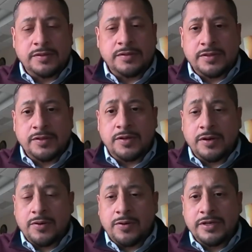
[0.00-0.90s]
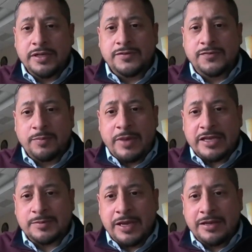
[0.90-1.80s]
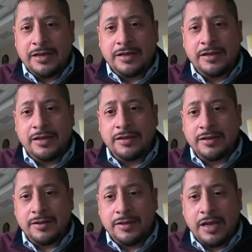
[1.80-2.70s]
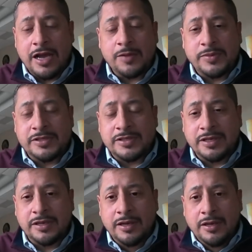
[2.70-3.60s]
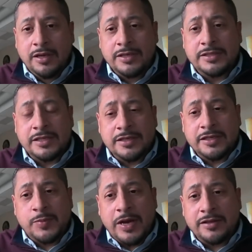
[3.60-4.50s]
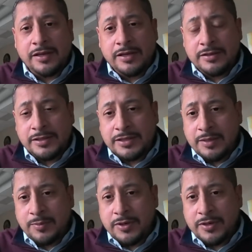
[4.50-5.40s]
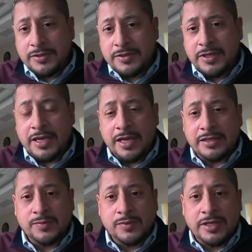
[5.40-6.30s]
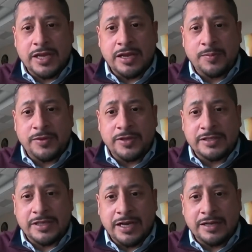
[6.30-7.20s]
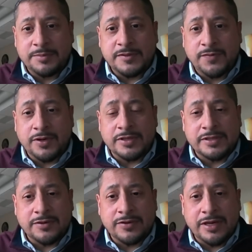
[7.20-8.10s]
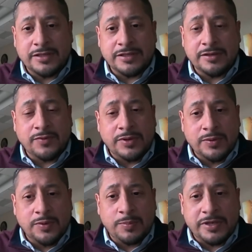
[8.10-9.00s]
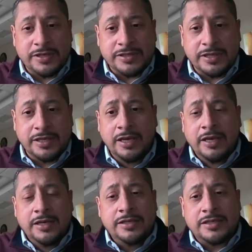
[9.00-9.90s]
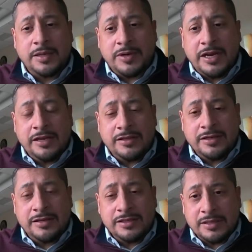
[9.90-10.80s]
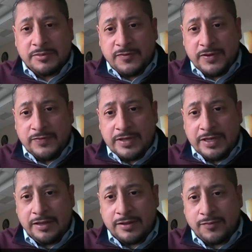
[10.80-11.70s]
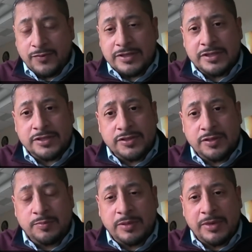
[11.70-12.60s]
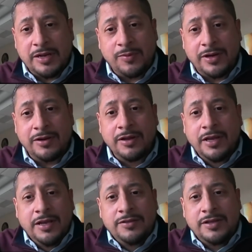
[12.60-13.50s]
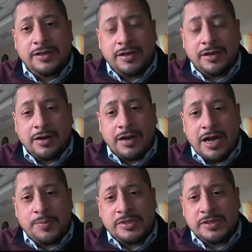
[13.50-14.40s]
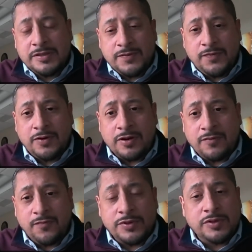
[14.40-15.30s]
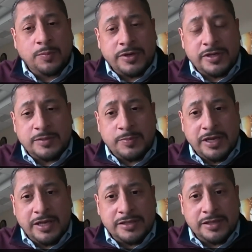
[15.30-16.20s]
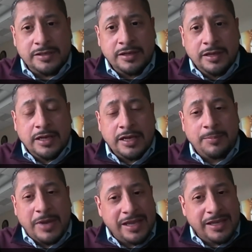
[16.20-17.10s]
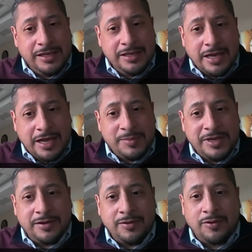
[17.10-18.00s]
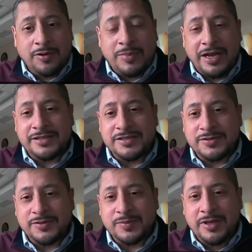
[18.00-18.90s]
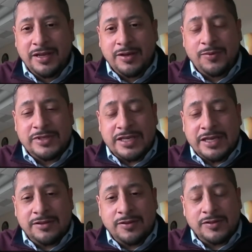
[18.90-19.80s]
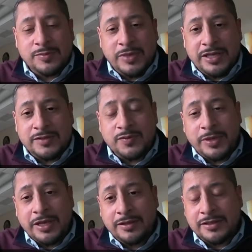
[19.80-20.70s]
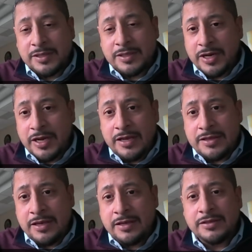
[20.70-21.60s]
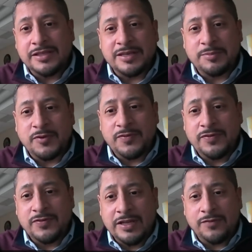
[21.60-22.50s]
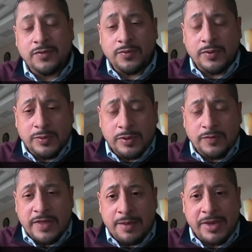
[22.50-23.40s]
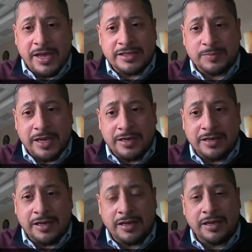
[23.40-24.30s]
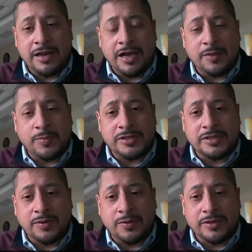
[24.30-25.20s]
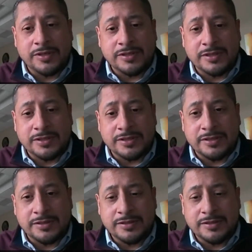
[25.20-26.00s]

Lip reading: So the current ordinance for mask mandate and the occupancy is set to expire at the end of December. City Council will take up these items for consideration and renewal potentially December 8th and December 15th. Residents should be made aware that there are options for virtual participation by e-comment or by Zoom. Once again, those meetings will be held December 8th and December 15th for renewal of that mask mandate and occupancy ordinances.